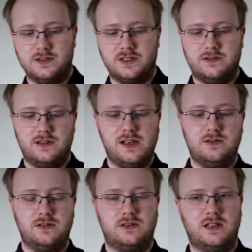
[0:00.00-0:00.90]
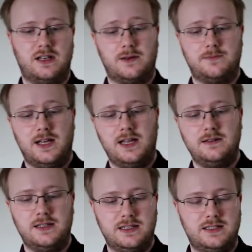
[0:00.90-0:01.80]
So they all look like,
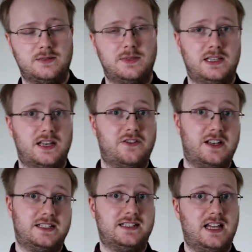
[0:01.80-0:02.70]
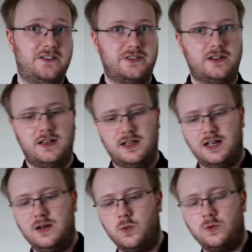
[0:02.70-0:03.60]
at least to me, they're facing left,
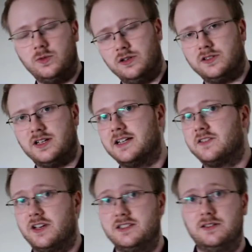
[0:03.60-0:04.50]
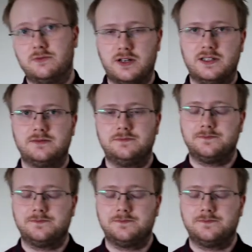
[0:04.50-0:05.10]
and 1, 1 looks like it's facing right.